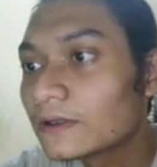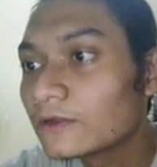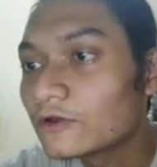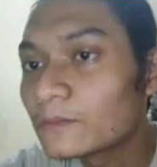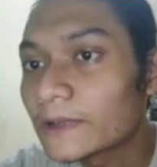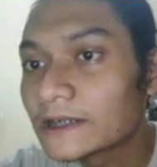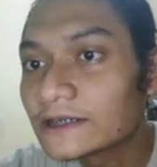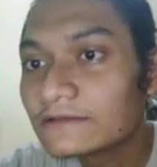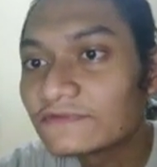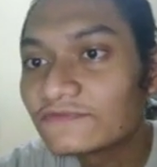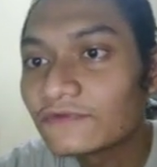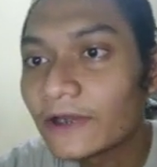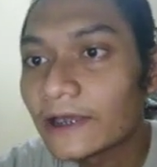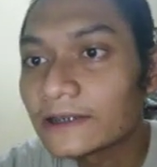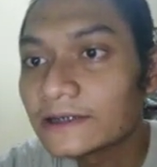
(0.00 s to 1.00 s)
normative
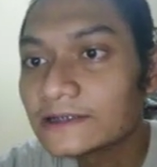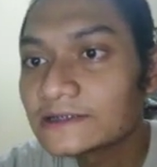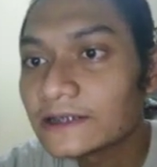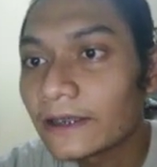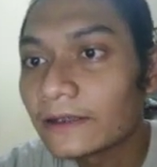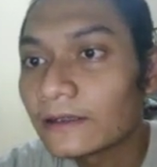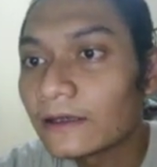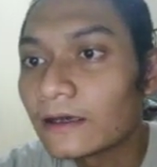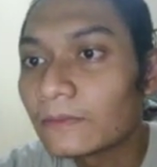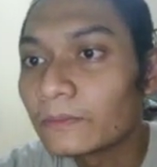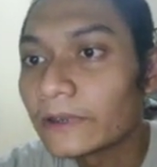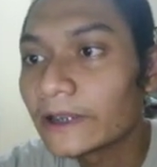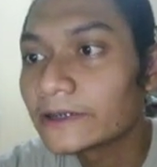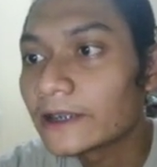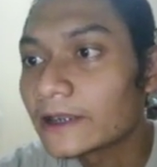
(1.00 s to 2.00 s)
ethics, and
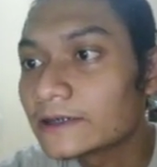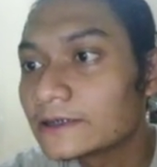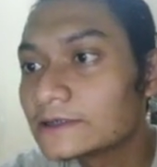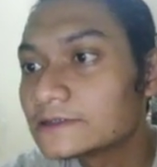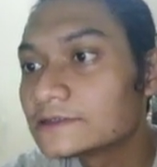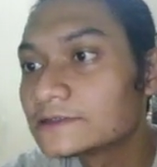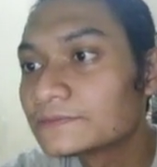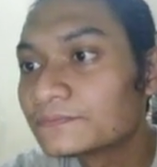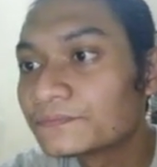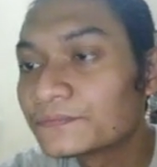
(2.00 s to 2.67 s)
applied ethics.